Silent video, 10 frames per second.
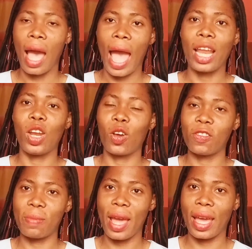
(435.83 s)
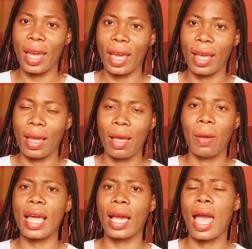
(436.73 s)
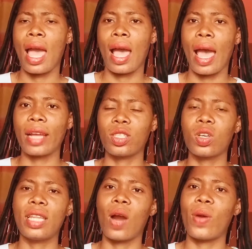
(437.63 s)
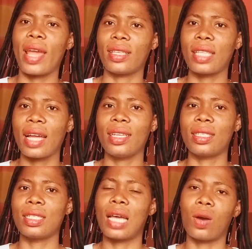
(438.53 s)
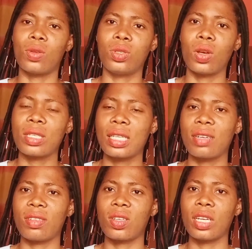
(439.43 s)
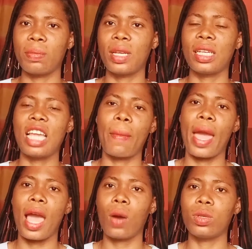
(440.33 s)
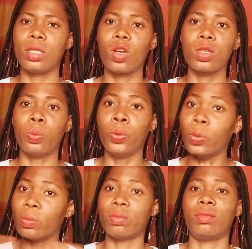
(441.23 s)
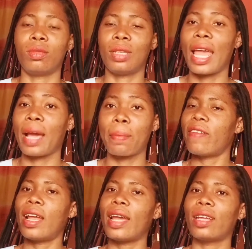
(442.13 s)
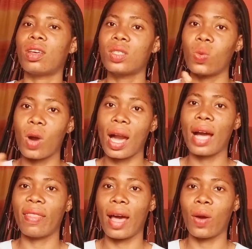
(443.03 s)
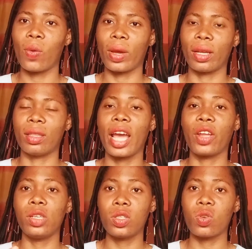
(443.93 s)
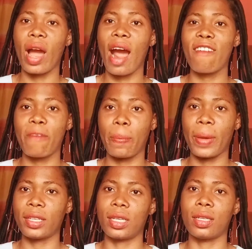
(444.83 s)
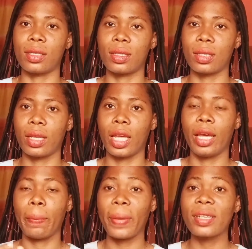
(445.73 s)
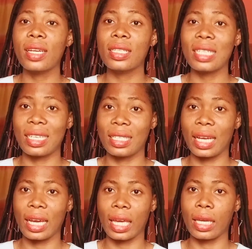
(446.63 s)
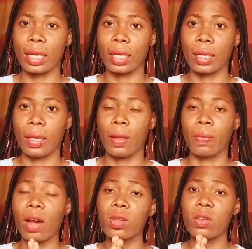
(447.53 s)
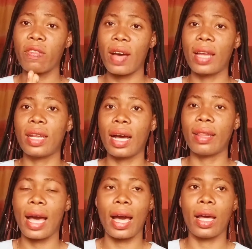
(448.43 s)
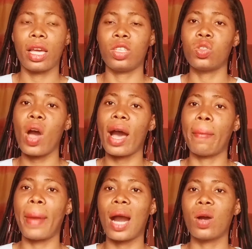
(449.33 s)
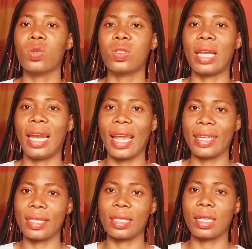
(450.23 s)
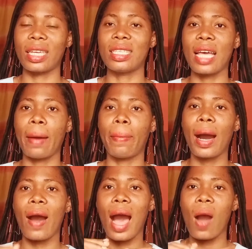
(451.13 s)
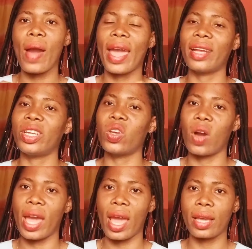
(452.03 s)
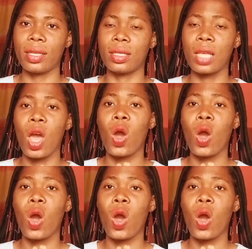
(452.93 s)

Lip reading: I loved my hair. It's like I thought that when I start this thing that I was just see result immediately, that my hair would just boom. Like I found out that it doesn't work out that way. That you need to have patience. Patience is the key. I also found out that it's not about length, it's about how healthy your hair is.